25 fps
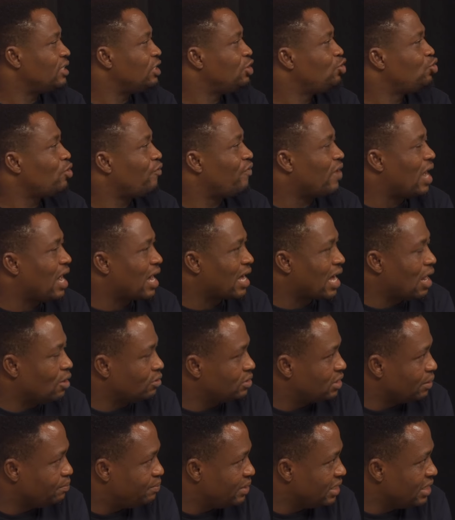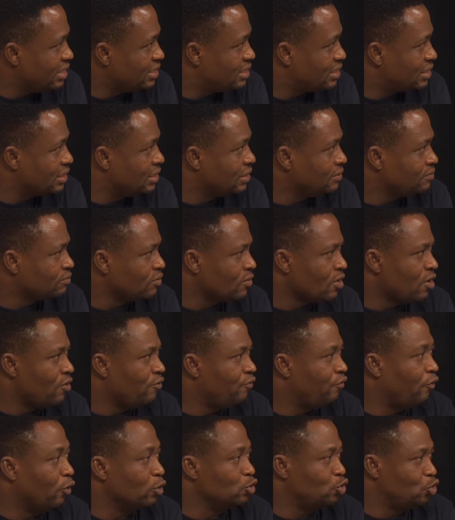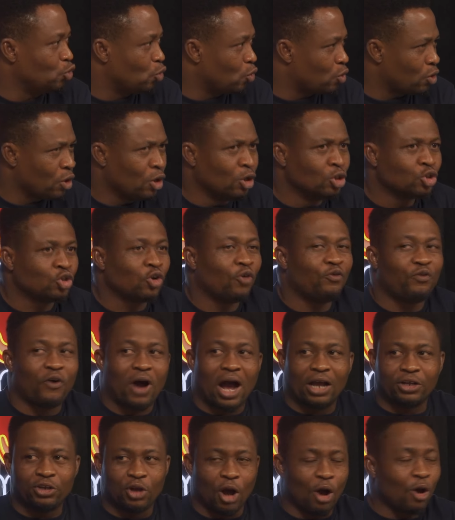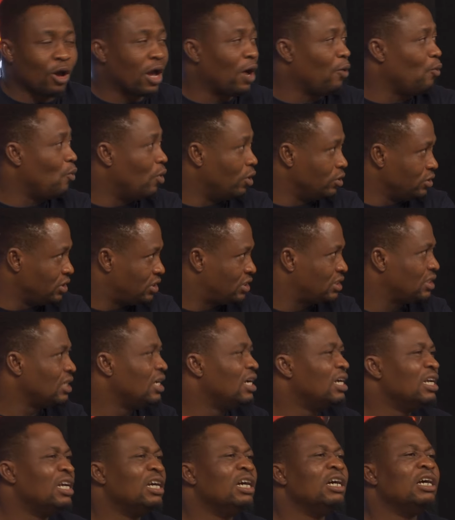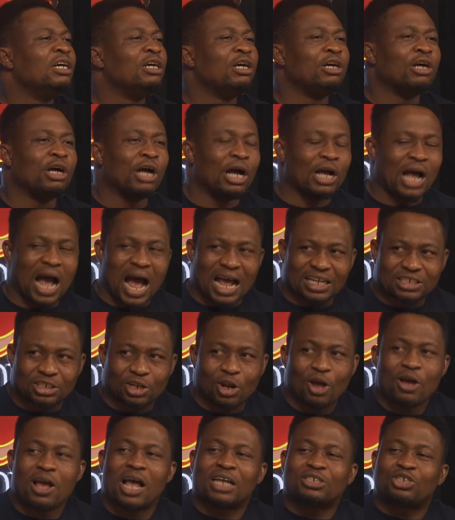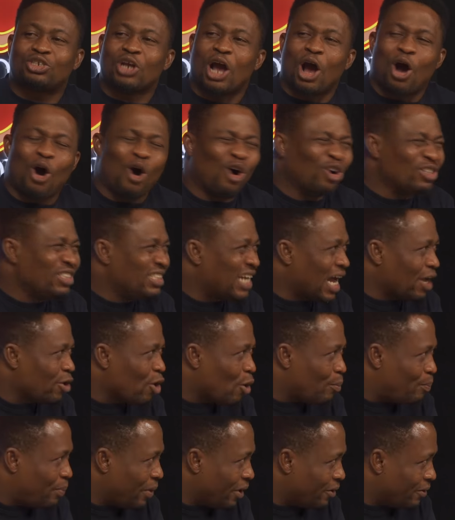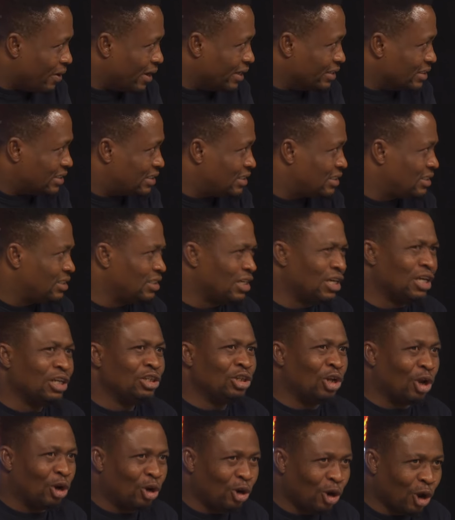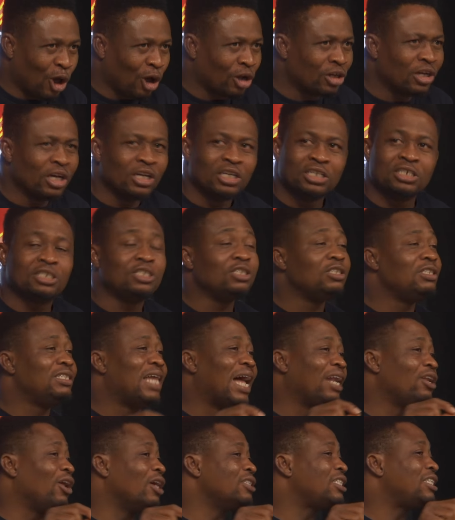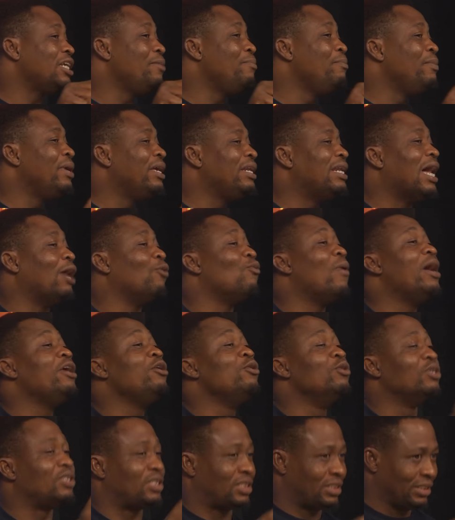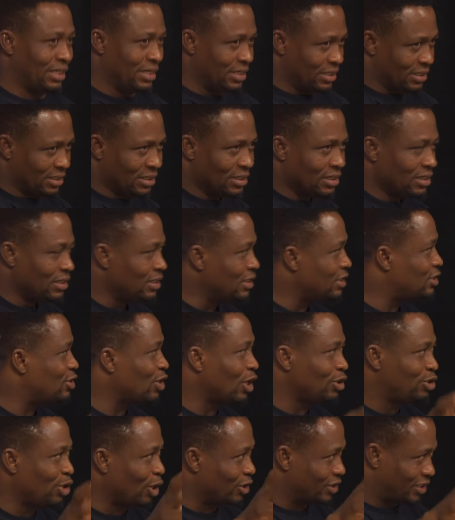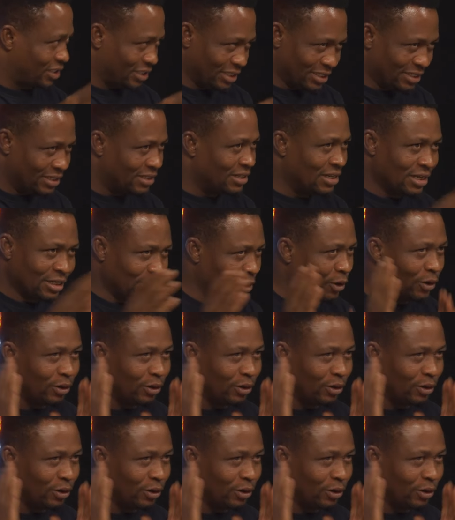of accountability for joke. So for our younger ones, as long as you are under your parents, the Lord that doesn't mean that when you sin, it's not your sin. No.